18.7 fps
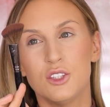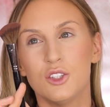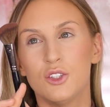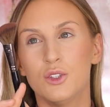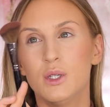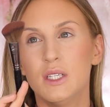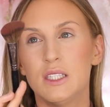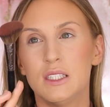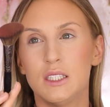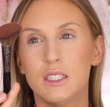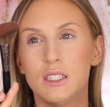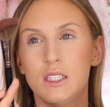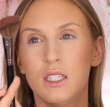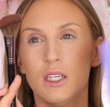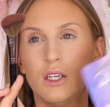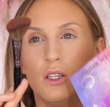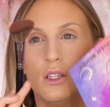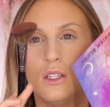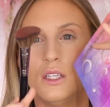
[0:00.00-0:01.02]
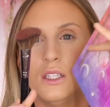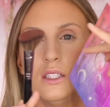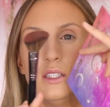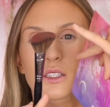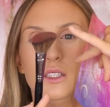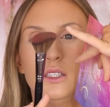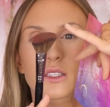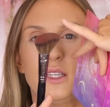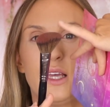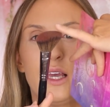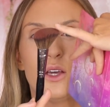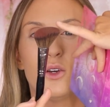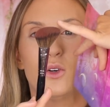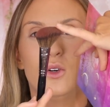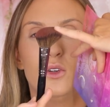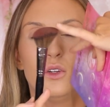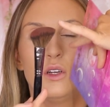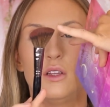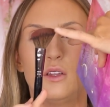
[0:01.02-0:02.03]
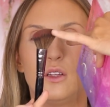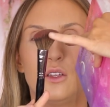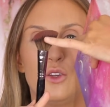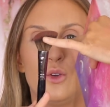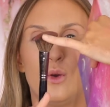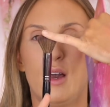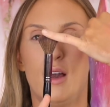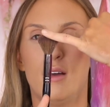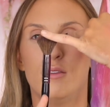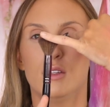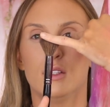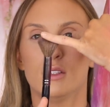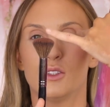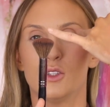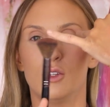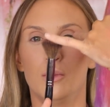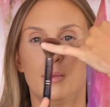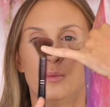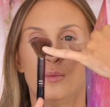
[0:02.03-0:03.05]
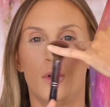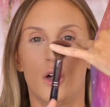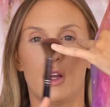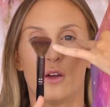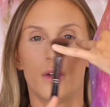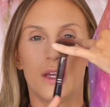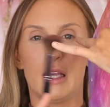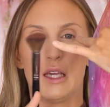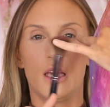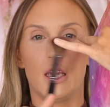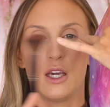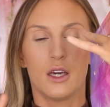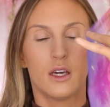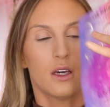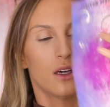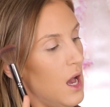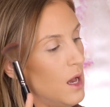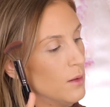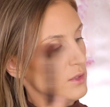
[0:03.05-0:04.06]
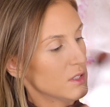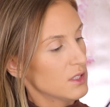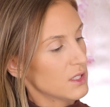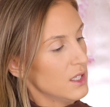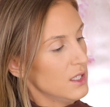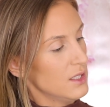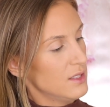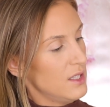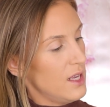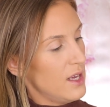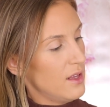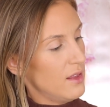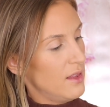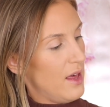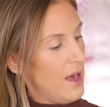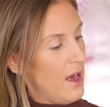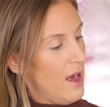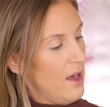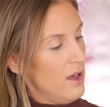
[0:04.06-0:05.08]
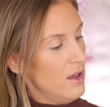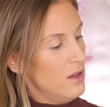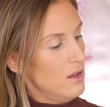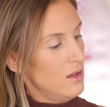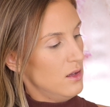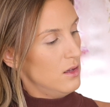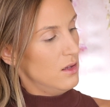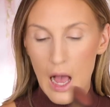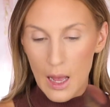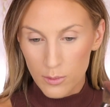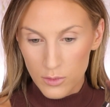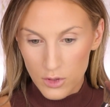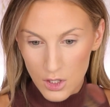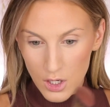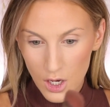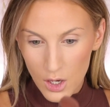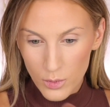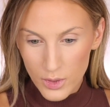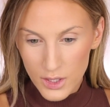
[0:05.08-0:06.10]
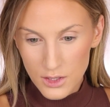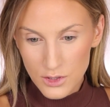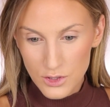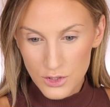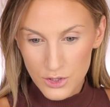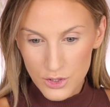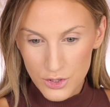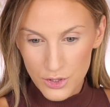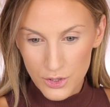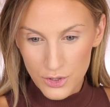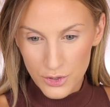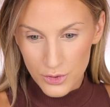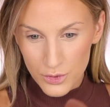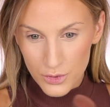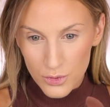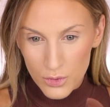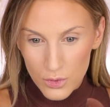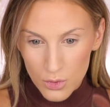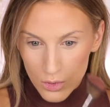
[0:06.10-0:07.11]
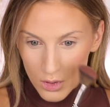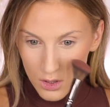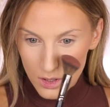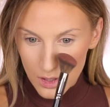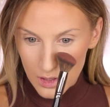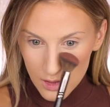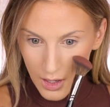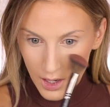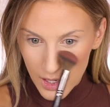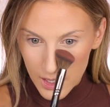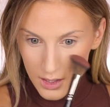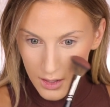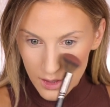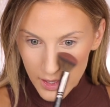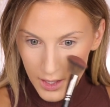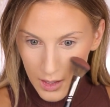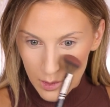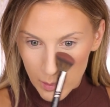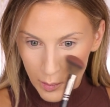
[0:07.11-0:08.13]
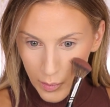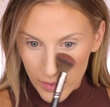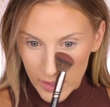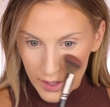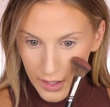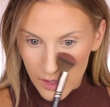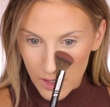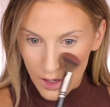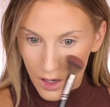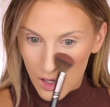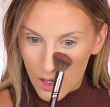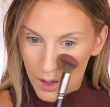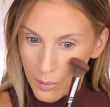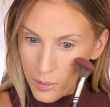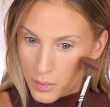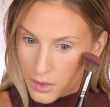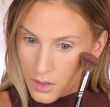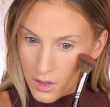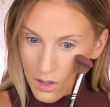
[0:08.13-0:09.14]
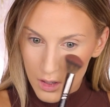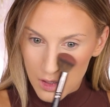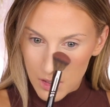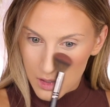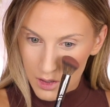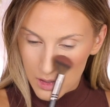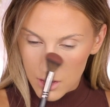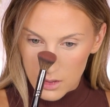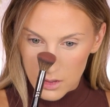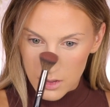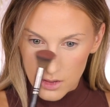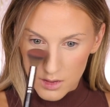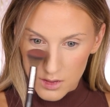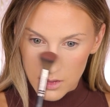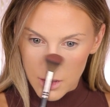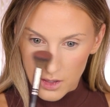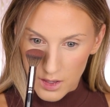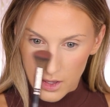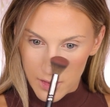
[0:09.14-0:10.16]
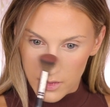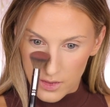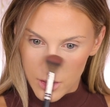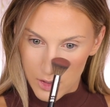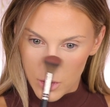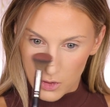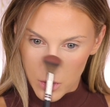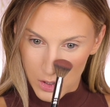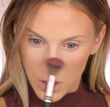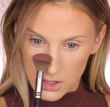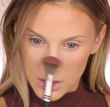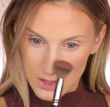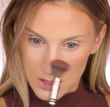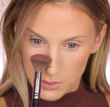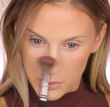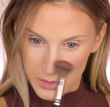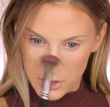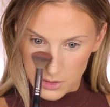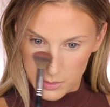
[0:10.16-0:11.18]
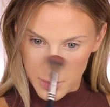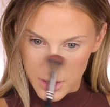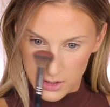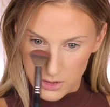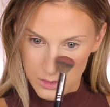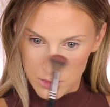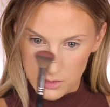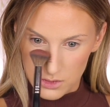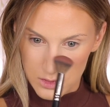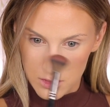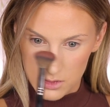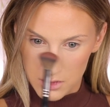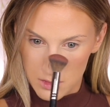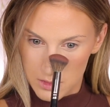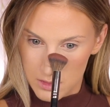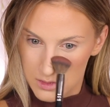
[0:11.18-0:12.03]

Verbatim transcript: do is you see how this is angled and then you have this little part right here. I'm just gonna take that. I'm going to kind of like bring it up and then across the bridge of my nose.